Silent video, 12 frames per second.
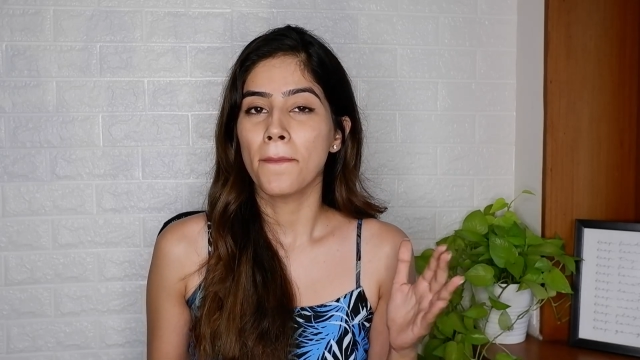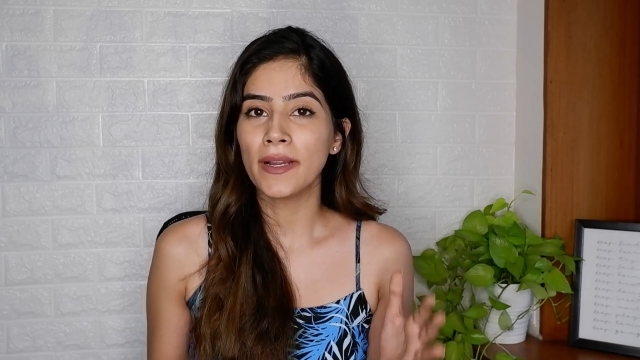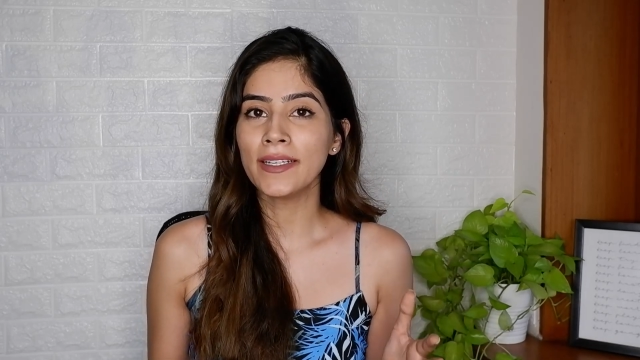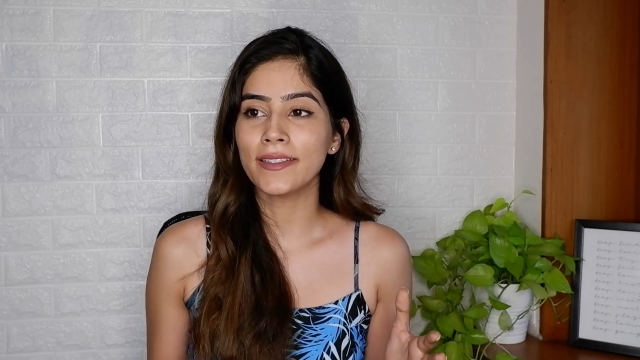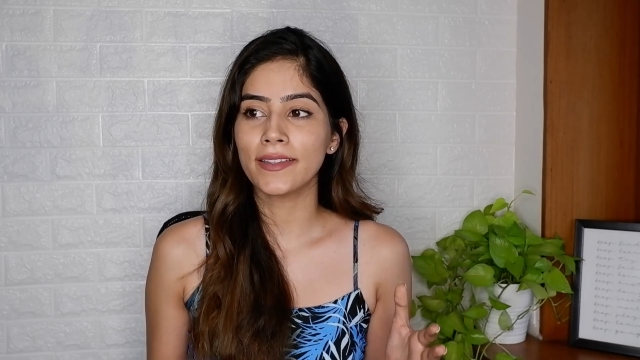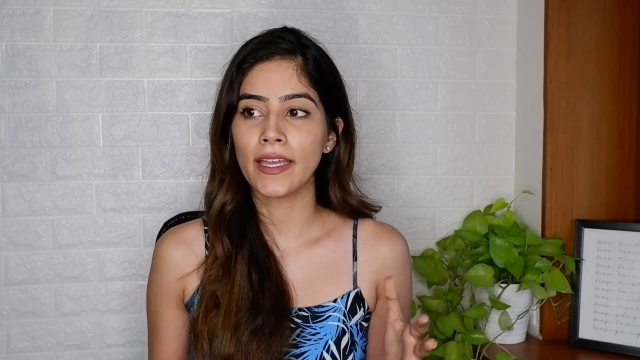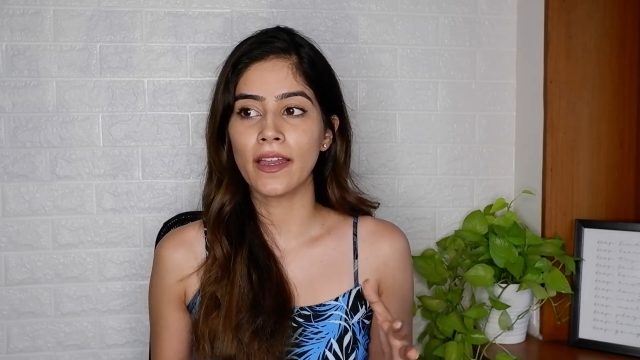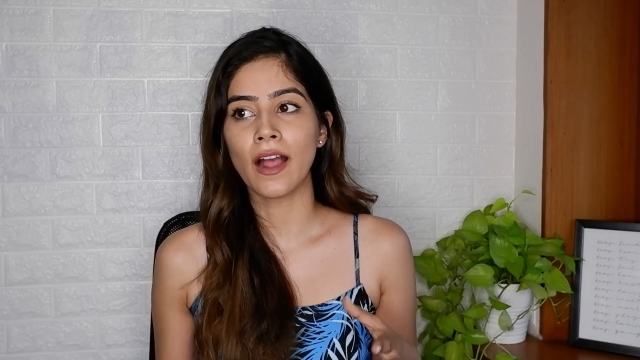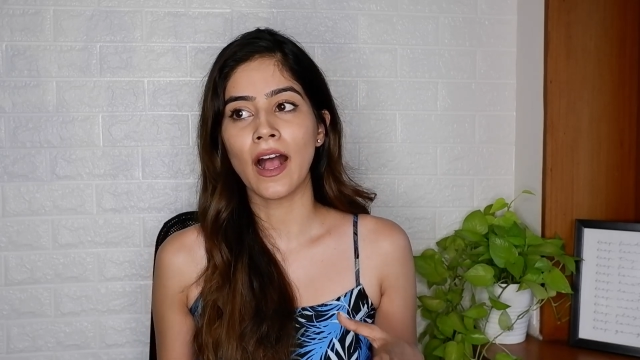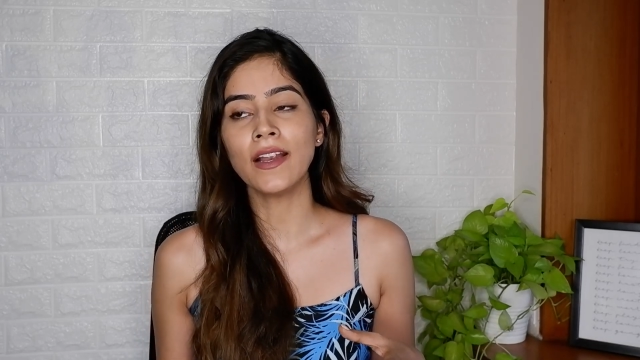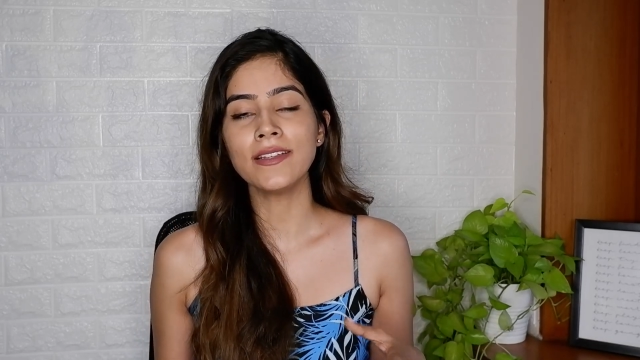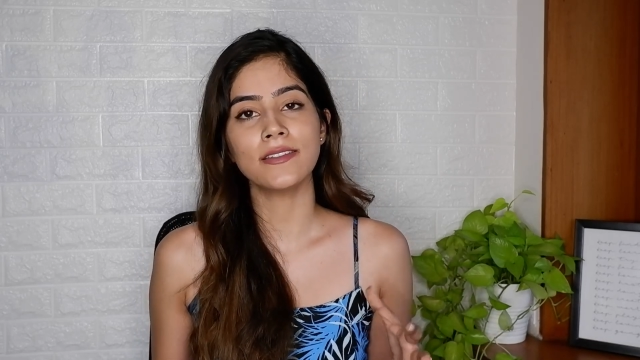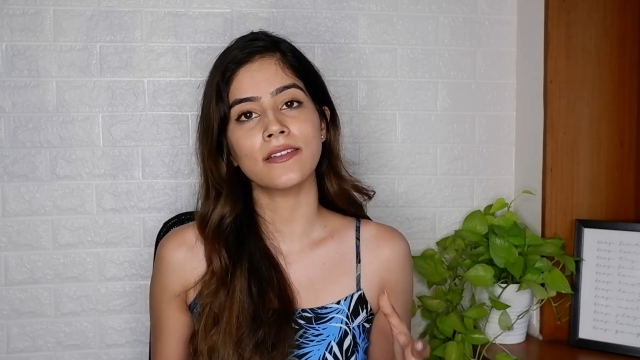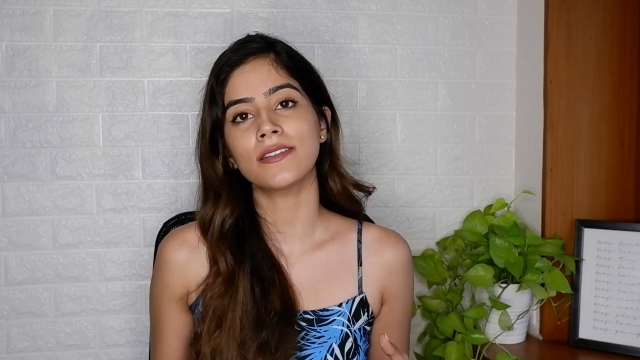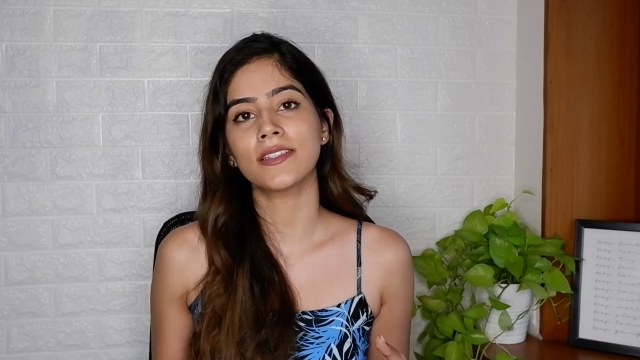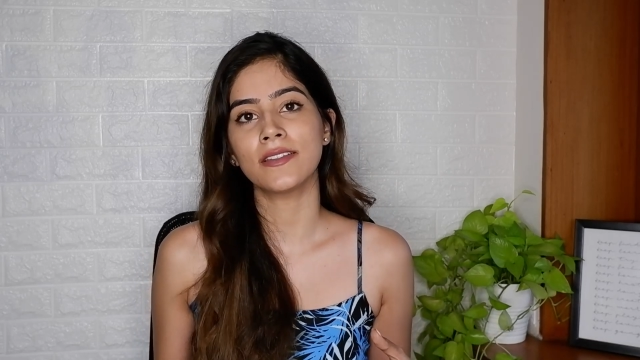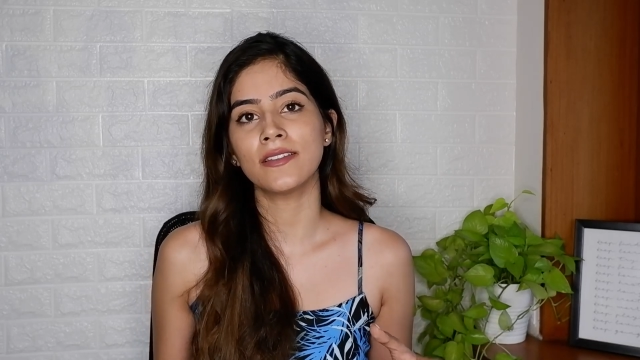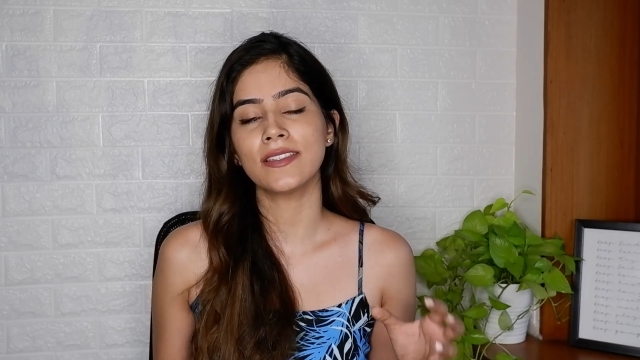But there are
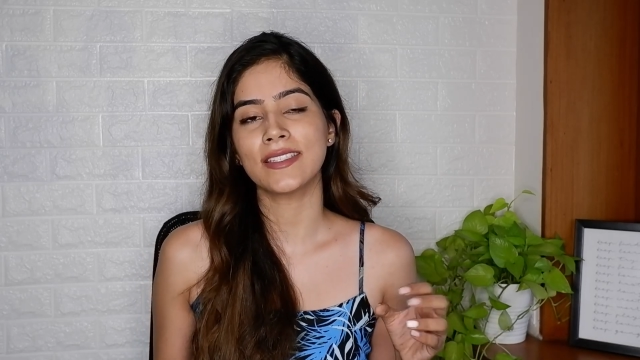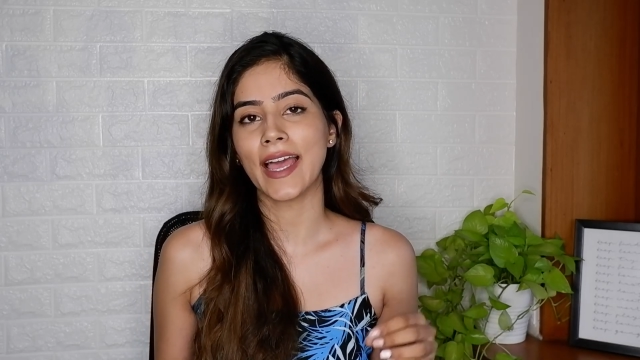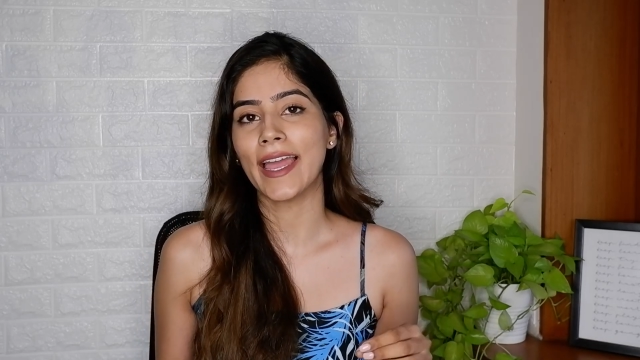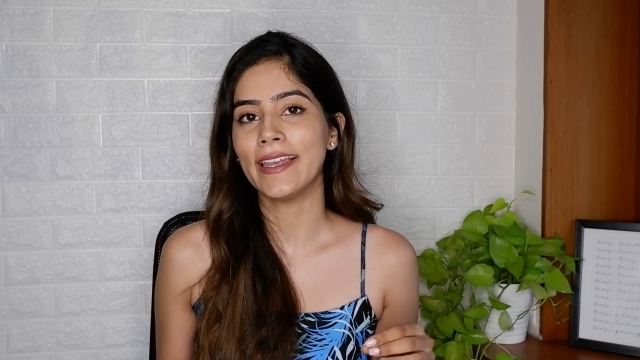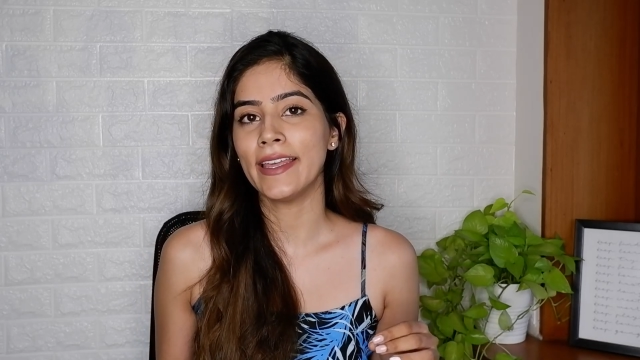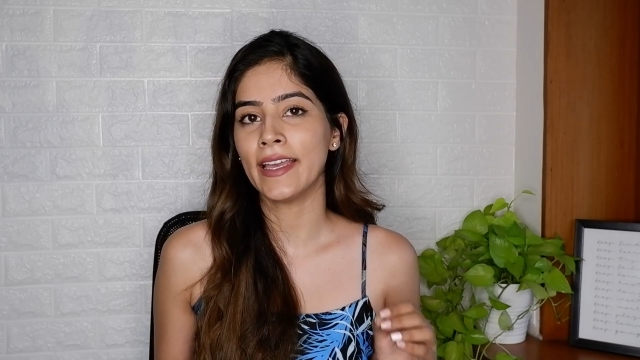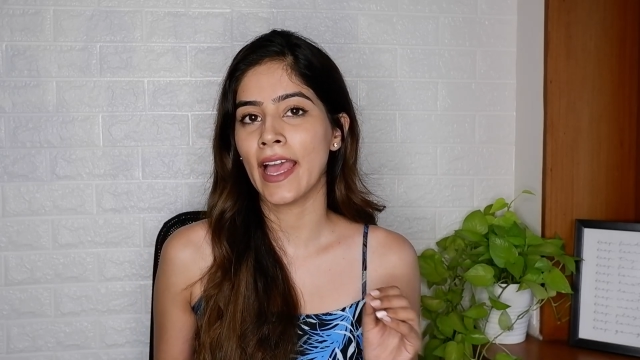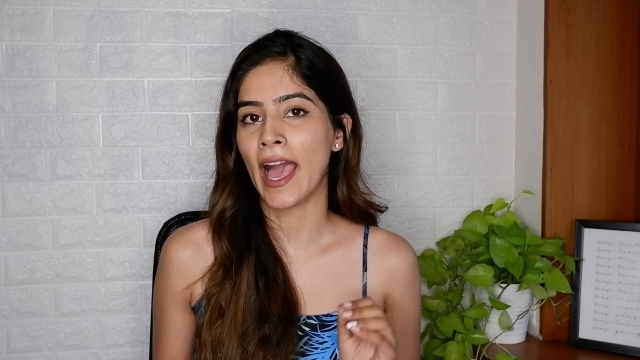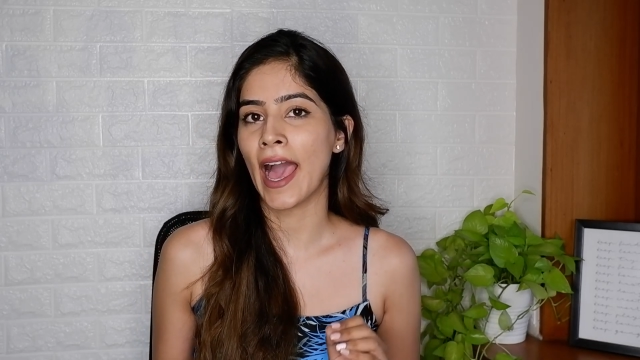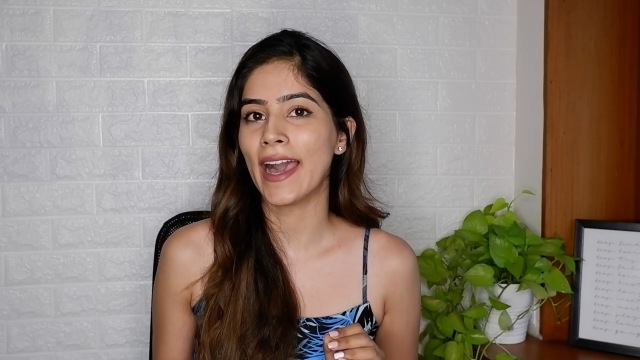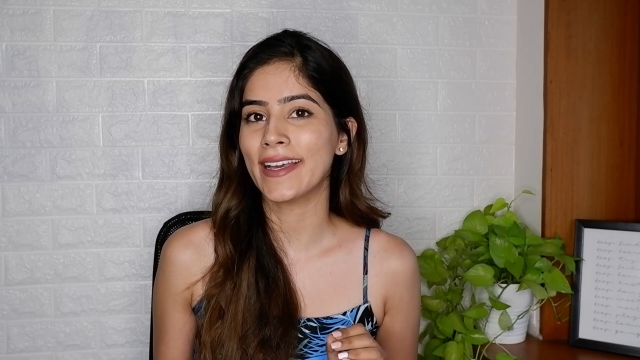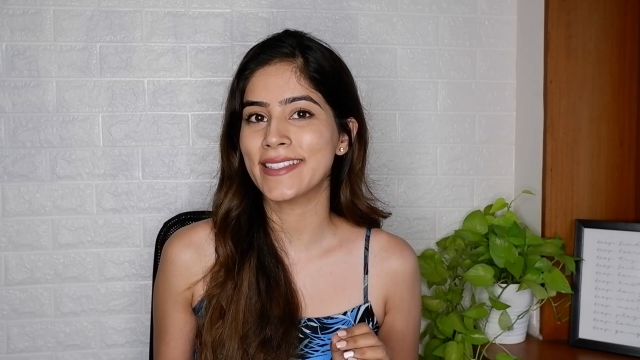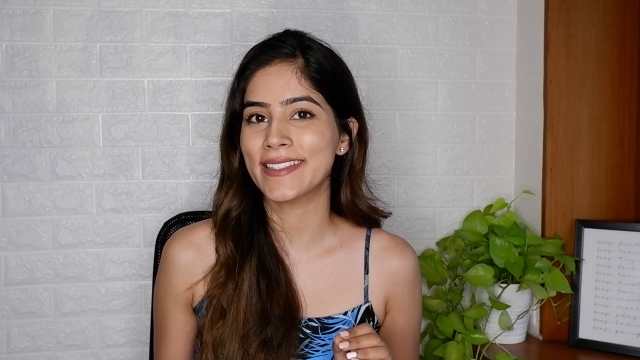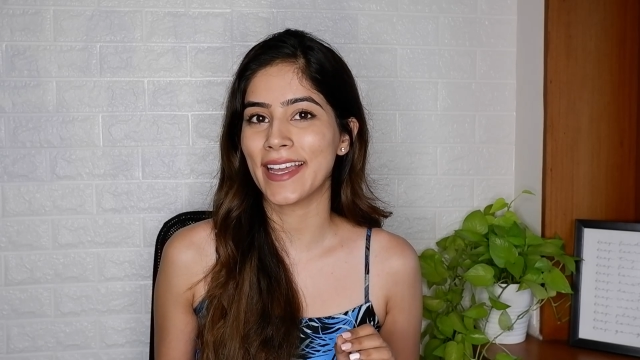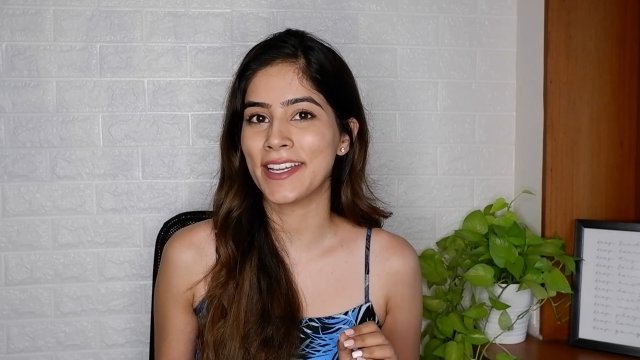certain styling hacks